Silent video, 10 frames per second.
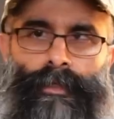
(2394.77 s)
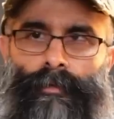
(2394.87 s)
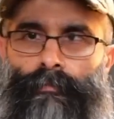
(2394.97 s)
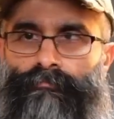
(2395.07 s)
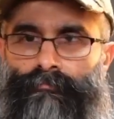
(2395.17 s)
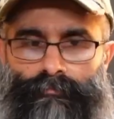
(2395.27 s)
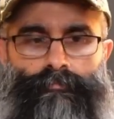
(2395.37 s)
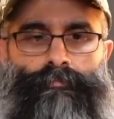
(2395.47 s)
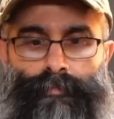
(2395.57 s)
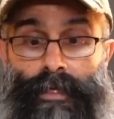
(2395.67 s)
know,
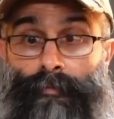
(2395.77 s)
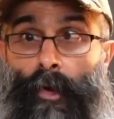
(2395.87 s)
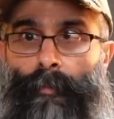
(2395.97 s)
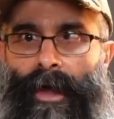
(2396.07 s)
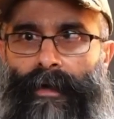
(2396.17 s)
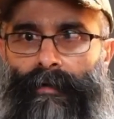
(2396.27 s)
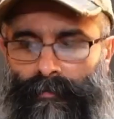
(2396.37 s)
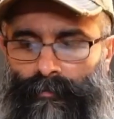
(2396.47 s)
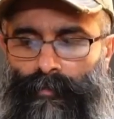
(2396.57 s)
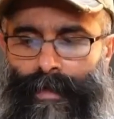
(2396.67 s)
be
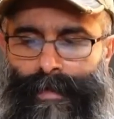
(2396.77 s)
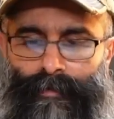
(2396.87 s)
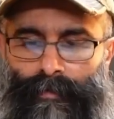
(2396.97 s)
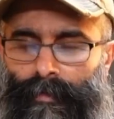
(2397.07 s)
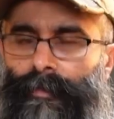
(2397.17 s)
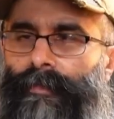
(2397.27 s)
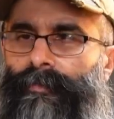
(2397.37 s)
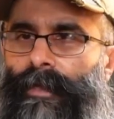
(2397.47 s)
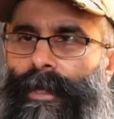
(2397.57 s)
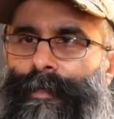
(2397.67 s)
mobile with a little bit of
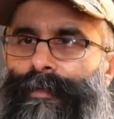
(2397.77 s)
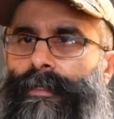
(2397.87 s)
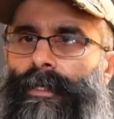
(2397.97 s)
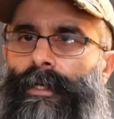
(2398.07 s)
flash,